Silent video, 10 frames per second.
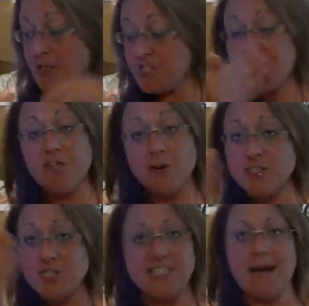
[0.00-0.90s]
to
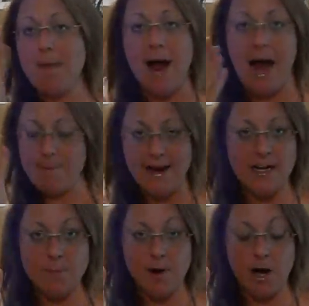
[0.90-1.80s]
first just get my eye
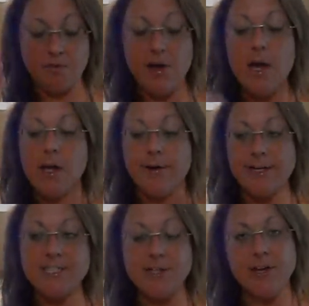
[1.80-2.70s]
makeup off. Now
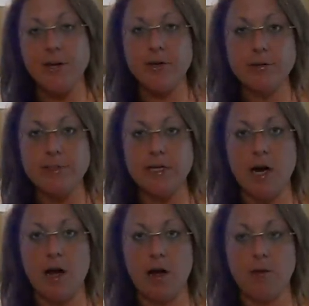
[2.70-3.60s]
I do use
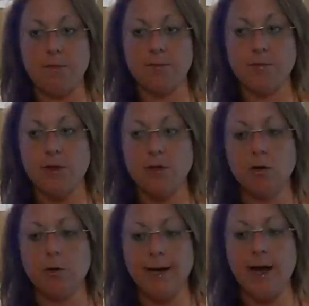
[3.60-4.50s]
the
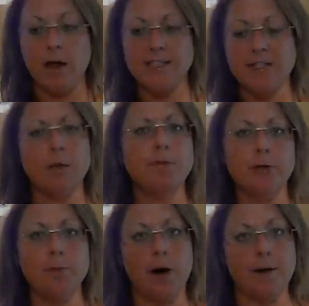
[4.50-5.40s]
L'Oreal, it's in a
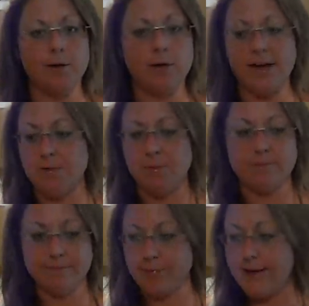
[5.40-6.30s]
blue bottle. I
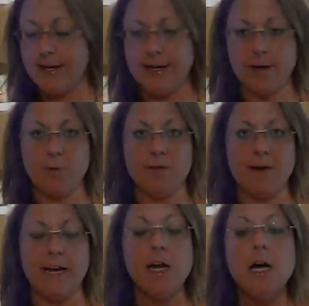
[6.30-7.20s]
didn't bring it in here with me.